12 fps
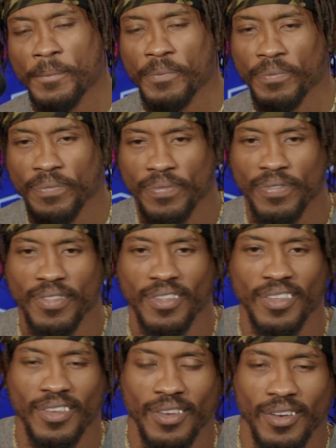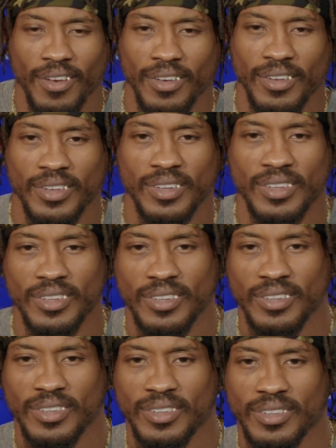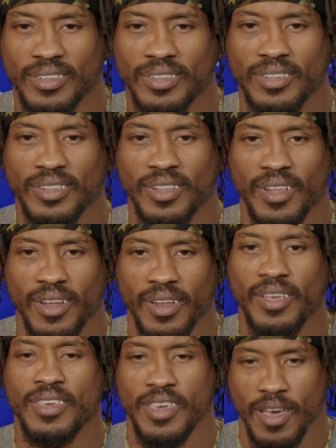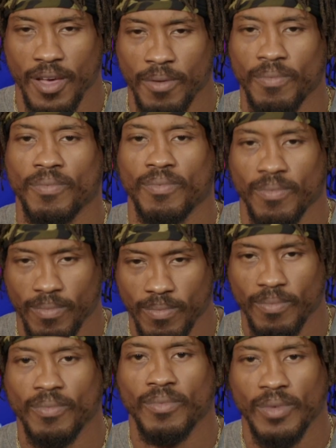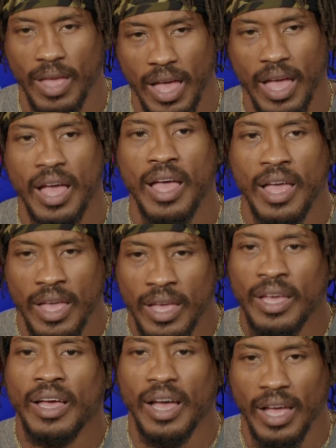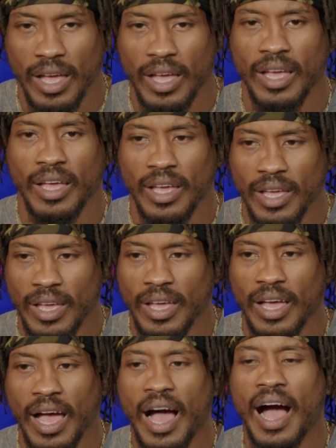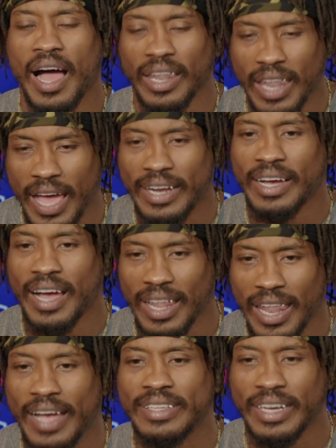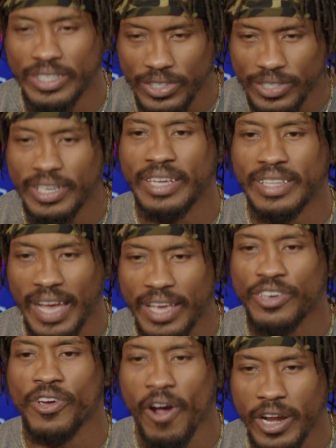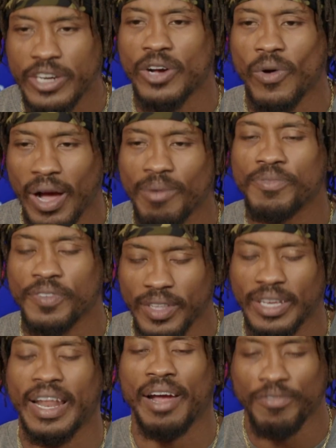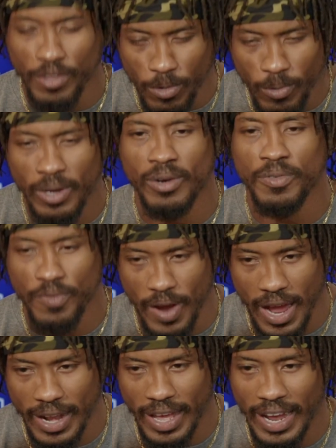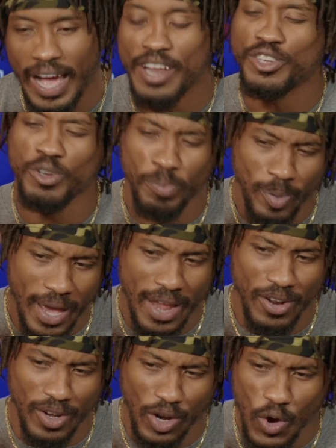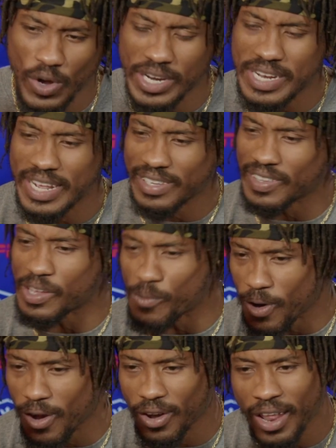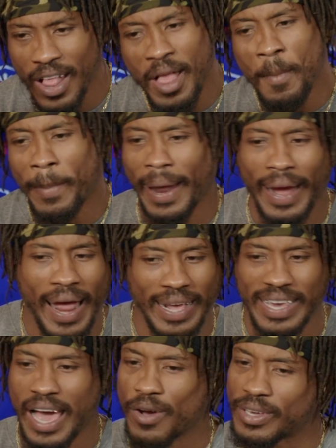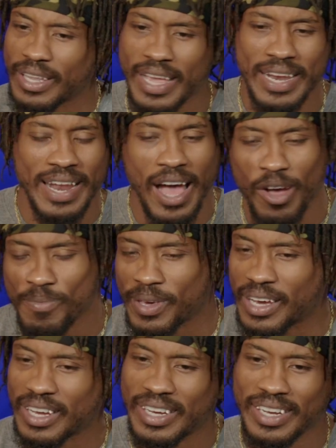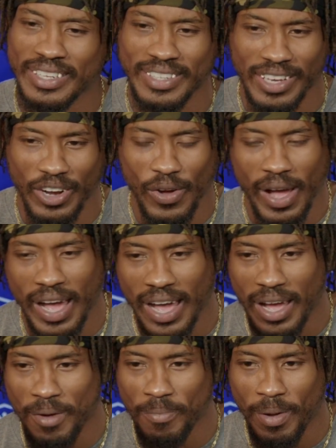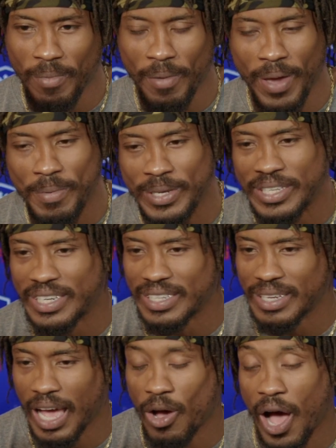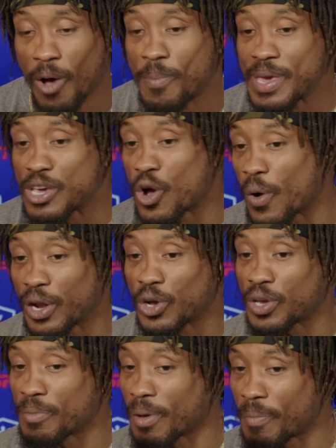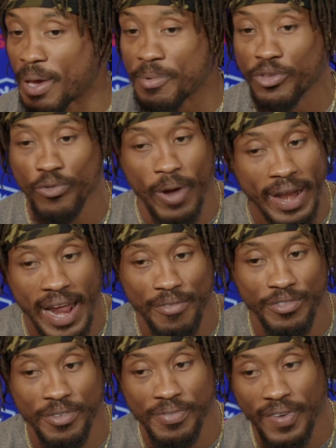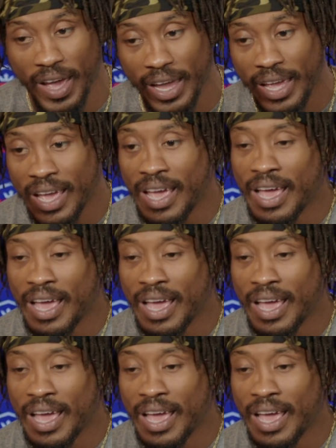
Gotcha. And then after your win on Friday, yep. Do you have any summer plans with the family? What, you got anything big coming up? I like that you said that. You already know how I'm feeling after the win on Friday. I do plan on going to Disney World, but I got to calculate it out because, my baby's just I'll be going to go get my babies right after the fight.